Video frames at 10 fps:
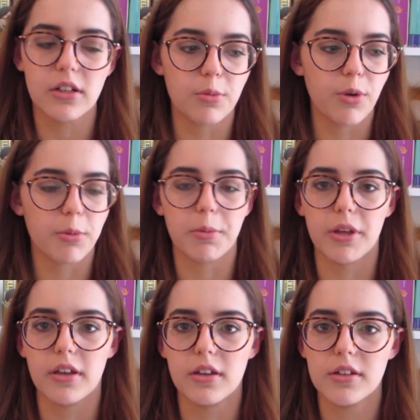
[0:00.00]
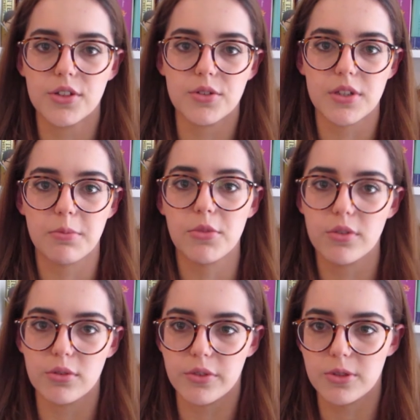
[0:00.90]
I'll probably do some
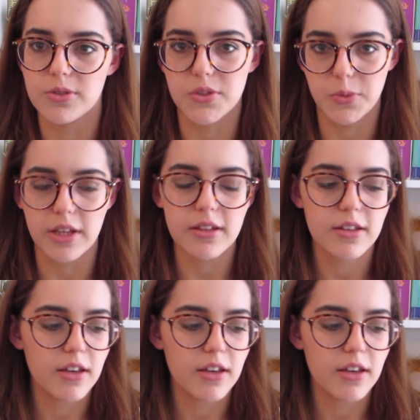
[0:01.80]
movie reviews as well,